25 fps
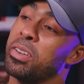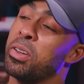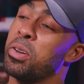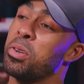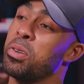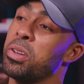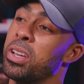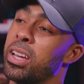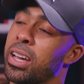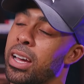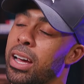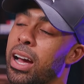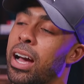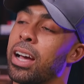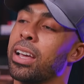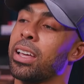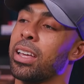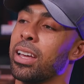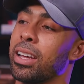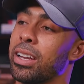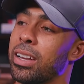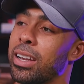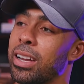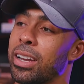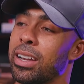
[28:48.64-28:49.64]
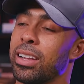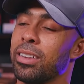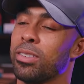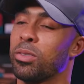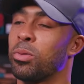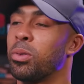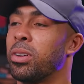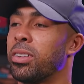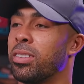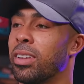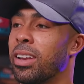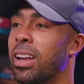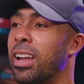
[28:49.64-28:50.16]
So, yeah, I get that.
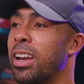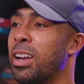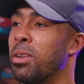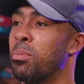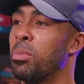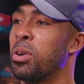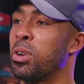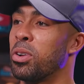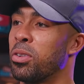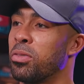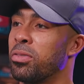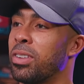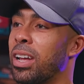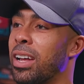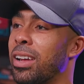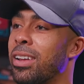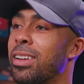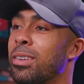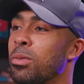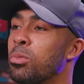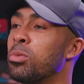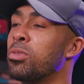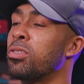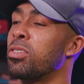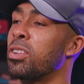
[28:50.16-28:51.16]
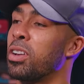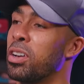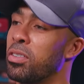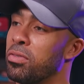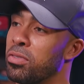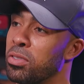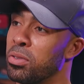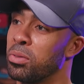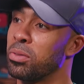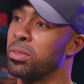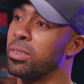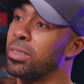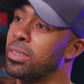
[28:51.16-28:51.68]
There's always an element of that. It will
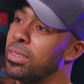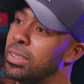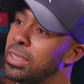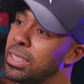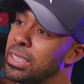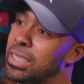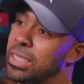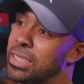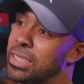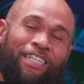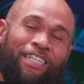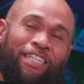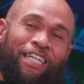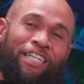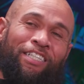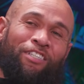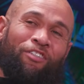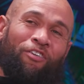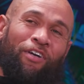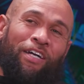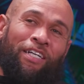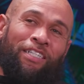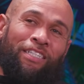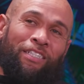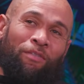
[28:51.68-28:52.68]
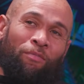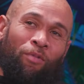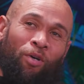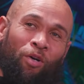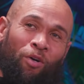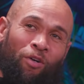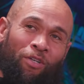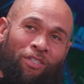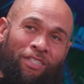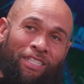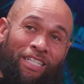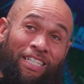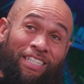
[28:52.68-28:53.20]
serve you. It's crazy
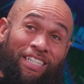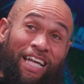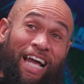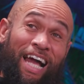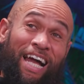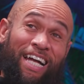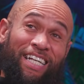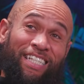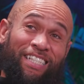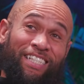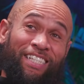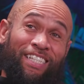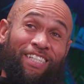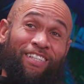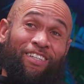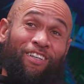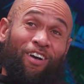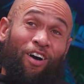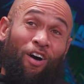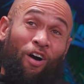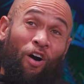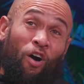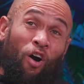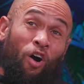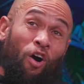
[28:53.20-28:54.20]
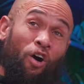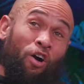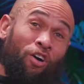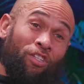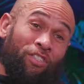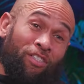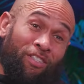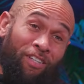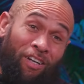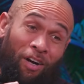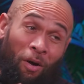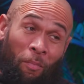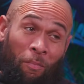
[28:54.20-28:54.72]
because it's actually
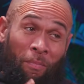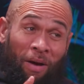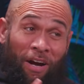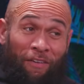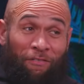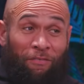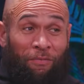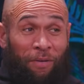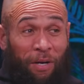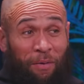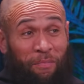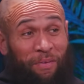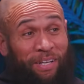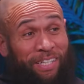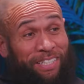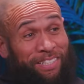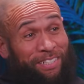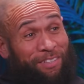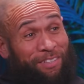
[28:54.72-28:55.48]
hard to come back from that